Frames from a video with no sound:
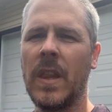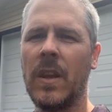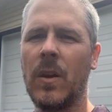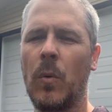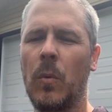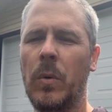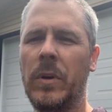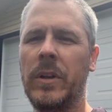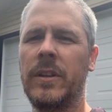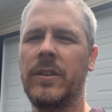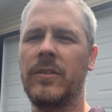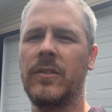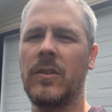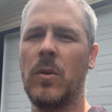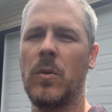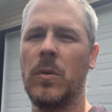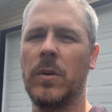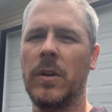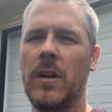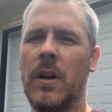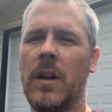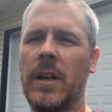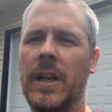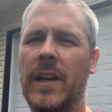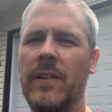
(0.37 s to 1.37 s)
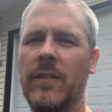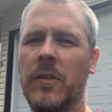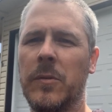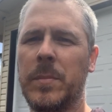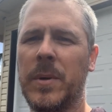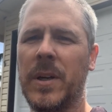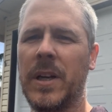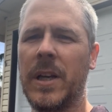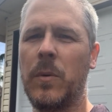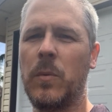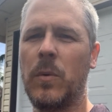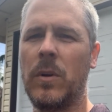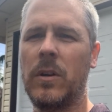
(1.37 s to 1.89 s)
What is going on
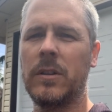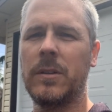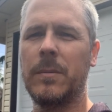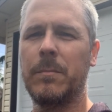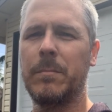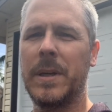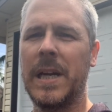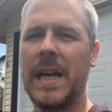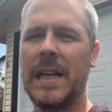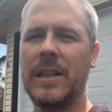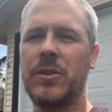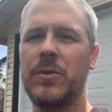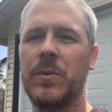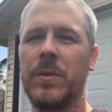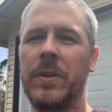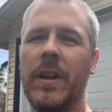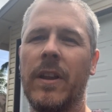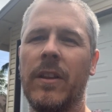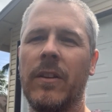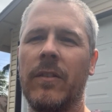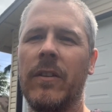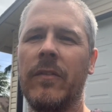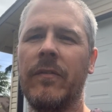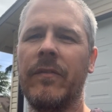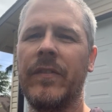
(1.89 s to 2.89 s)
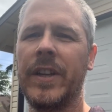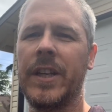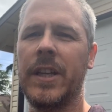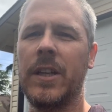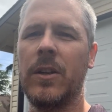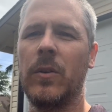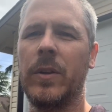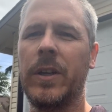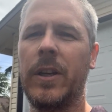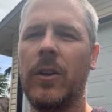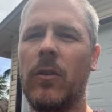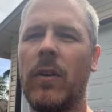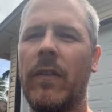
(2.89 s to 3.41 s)
everybody? Welcome back to another
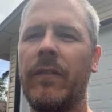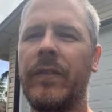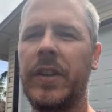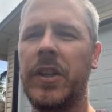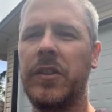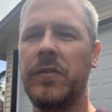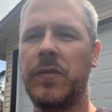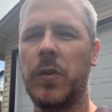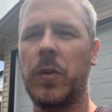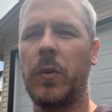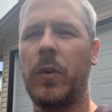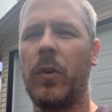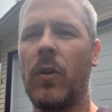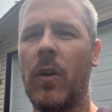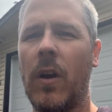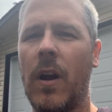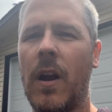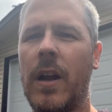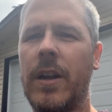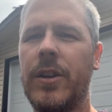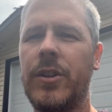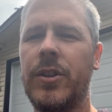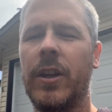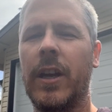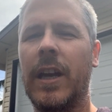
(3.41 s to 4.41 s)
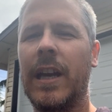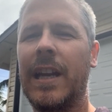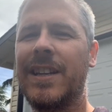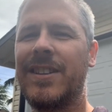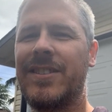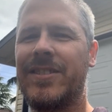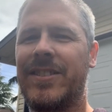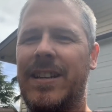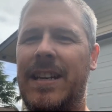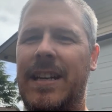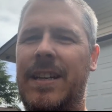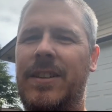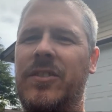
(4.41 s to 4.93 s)
video here on Vivo Garage.
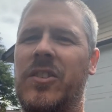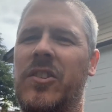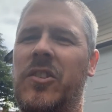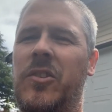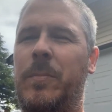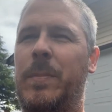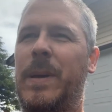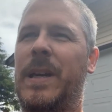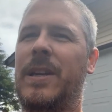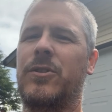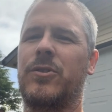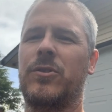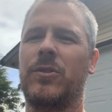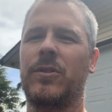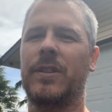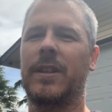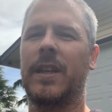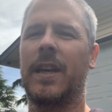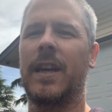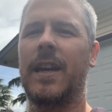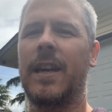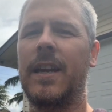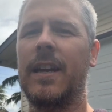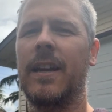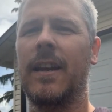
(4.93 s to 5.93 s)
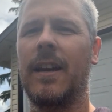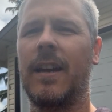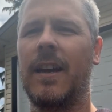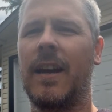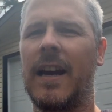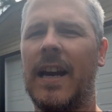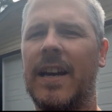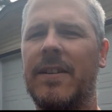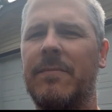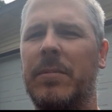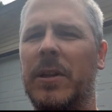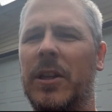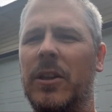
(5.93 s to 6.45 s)
Today is a special day
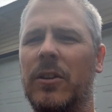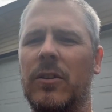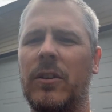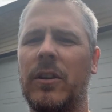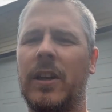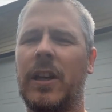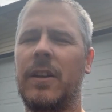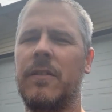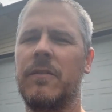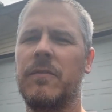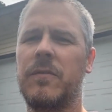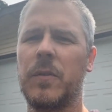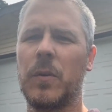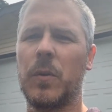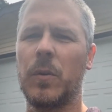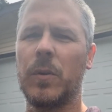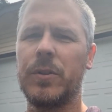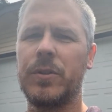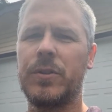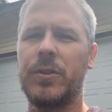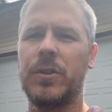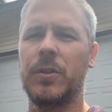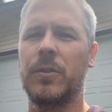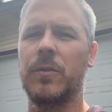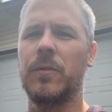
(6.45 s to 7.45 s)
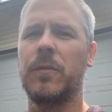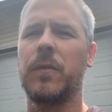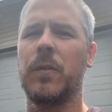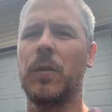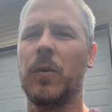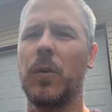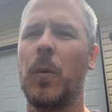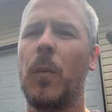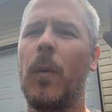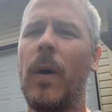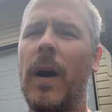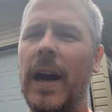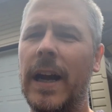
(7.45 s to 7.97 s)
I've been looking forward to for
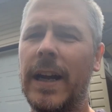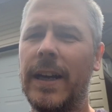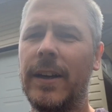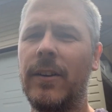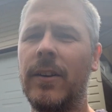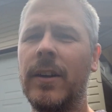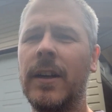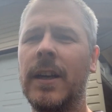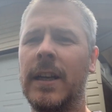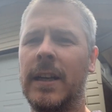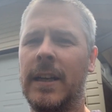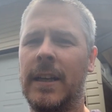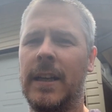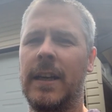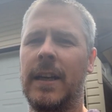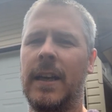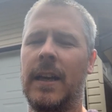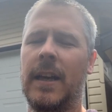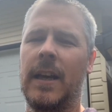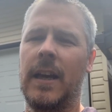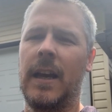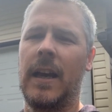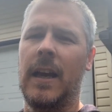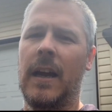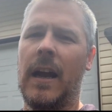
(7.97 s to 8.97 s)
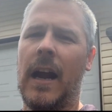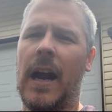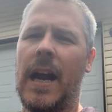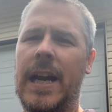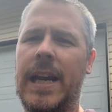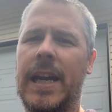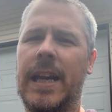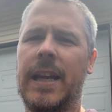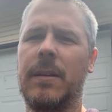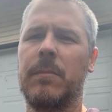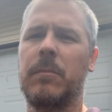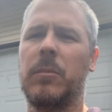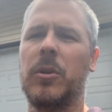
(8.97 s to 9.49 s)
a while. I
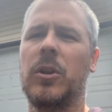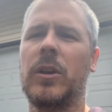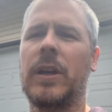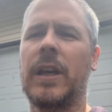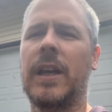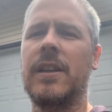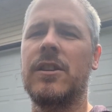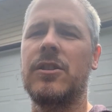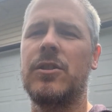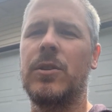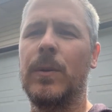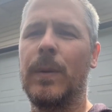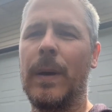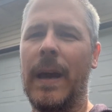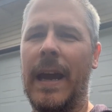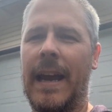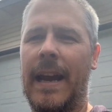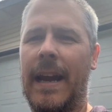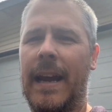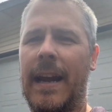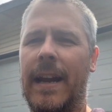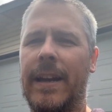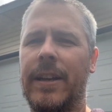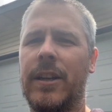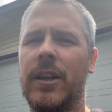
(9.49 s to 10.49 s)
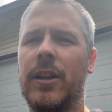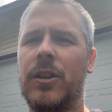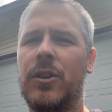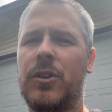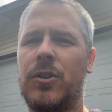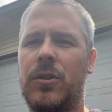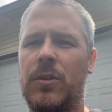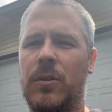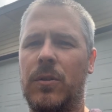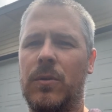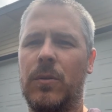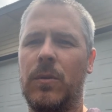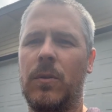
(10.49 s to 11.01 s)
am looking to add
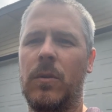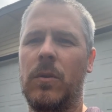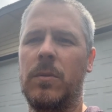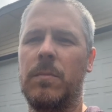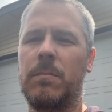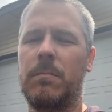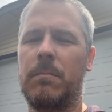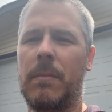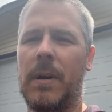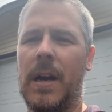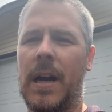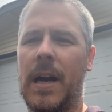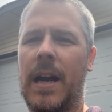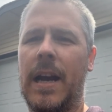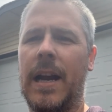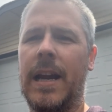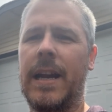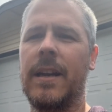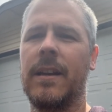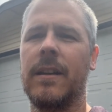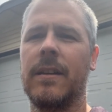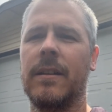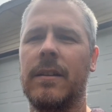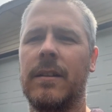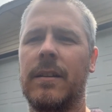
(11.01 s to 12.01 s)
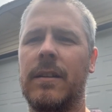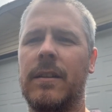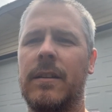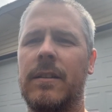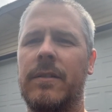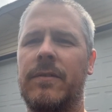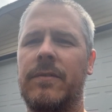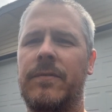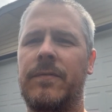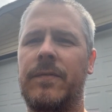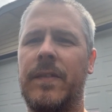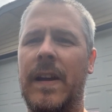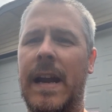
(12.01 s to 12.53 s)
to my
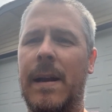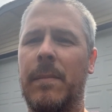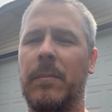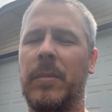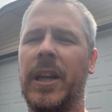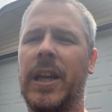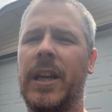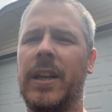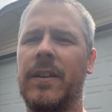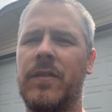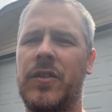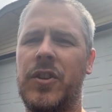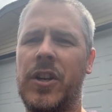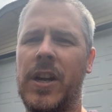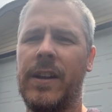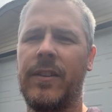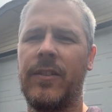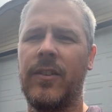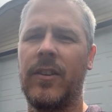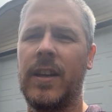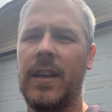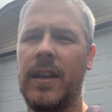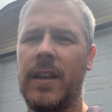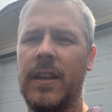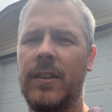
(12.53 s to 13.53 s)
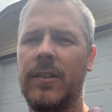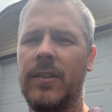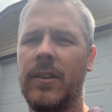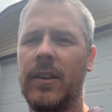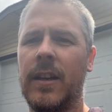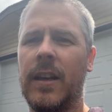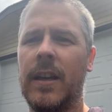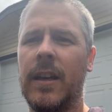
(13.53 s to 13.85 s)
family of jet skis